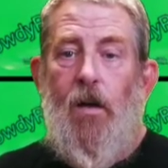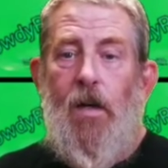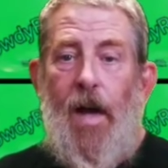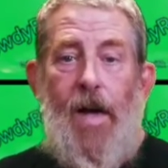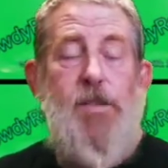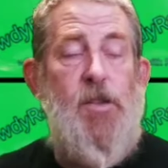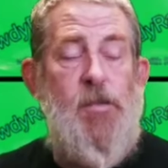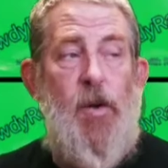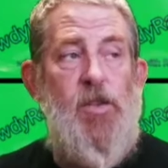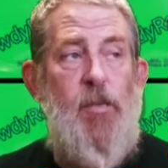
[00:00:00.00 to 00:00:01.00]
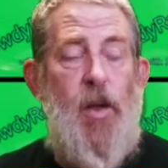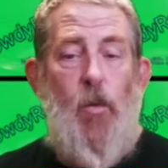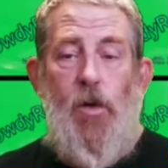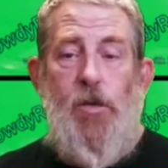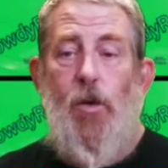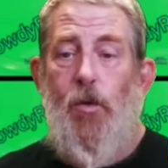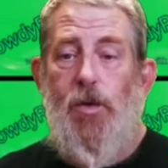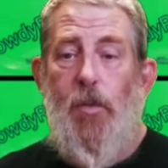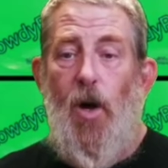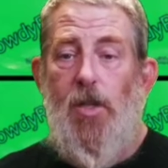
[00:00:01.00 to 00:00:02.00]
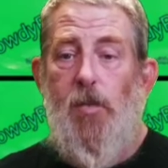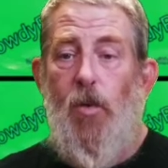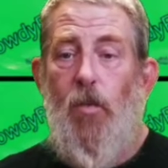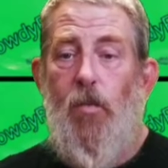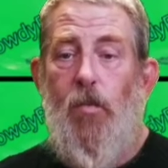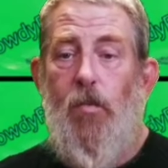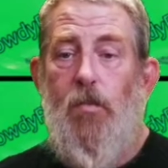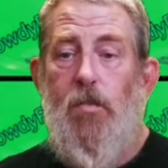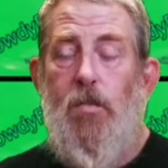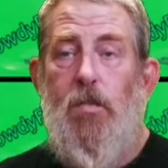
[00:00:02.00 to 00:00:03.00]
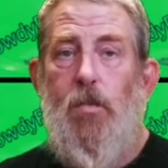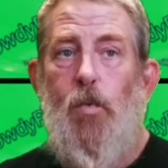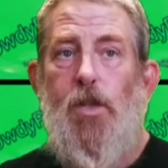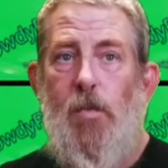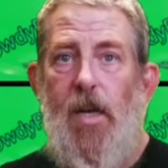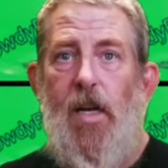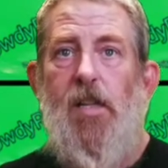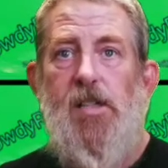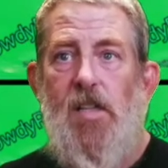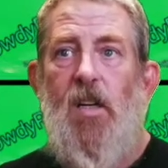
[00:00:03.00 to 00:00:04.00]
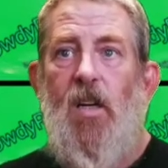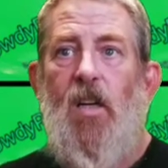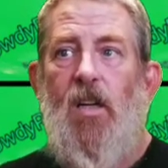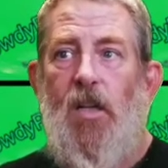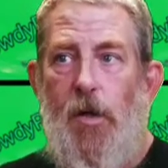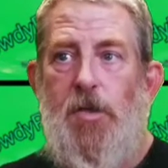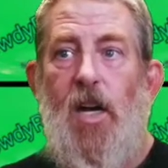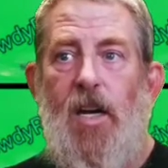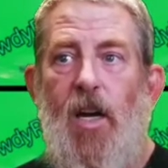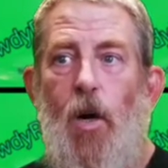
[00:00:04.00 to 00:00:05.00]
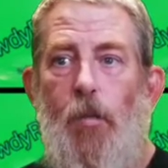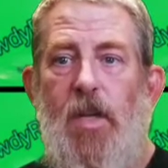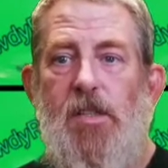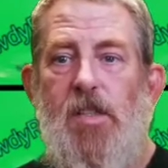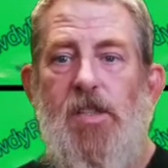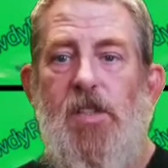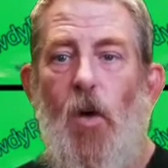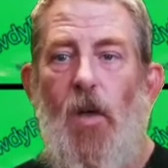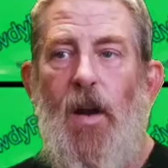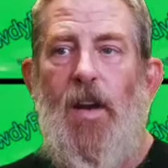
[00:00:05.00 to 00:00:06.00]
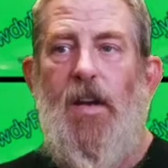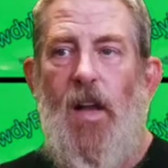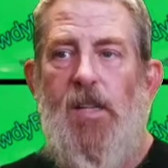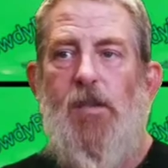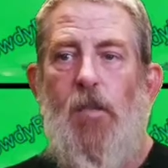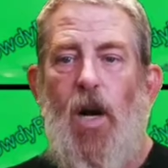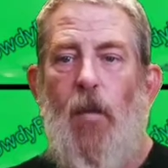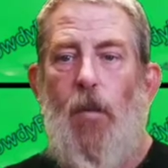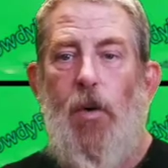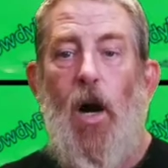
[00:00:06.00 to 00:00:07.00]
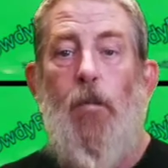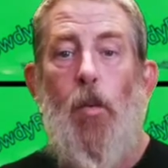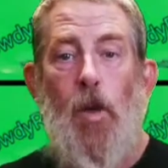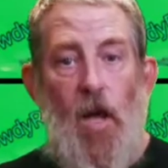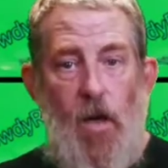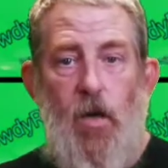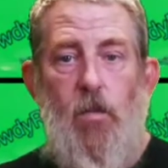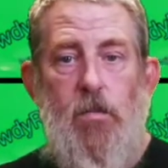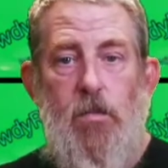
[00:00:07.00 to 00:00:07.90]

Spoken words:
Guys are supposed to be the ones who are responsible, which means you take care of business so that it doesn't become a problem later.